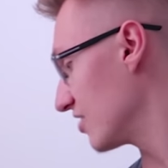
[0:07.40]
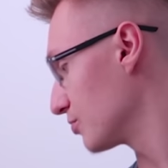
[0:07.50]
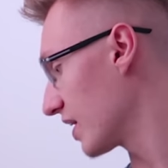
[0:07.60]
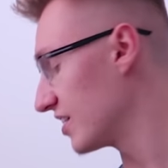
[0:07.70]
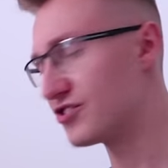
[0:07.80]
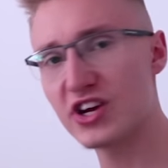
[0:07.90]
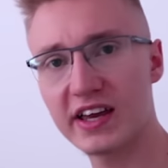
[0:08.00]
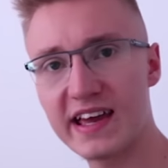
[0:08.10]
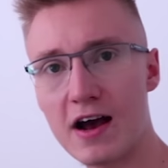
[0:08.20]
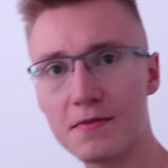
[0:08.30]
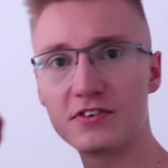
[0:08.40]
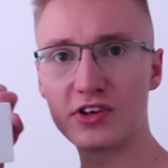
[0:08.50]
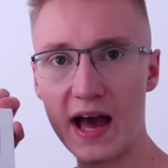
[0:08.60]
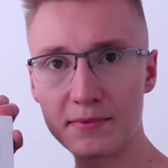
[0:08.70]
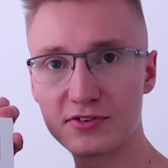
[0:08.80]
as well as checking out this
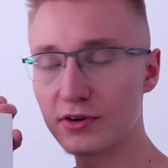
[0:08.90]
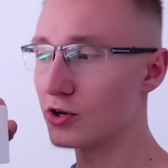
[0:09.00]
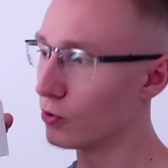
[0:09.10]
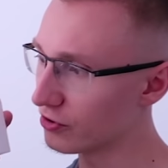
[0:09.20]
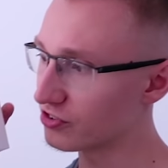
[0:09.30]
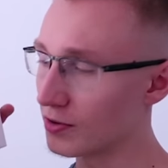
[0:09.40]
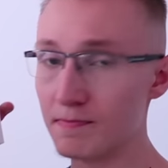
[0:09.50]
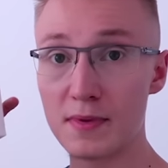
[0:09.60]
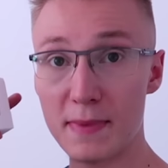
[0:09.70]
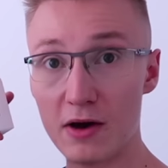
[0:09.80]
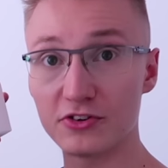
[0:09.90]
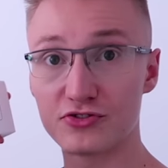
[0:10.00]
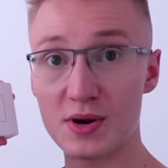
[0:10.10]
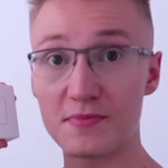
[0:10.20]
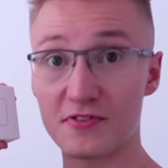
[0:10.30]
absolutely awesome power
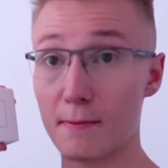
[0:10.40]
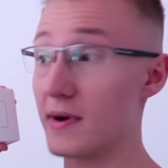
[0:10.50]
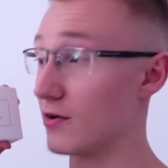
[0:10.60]
strip from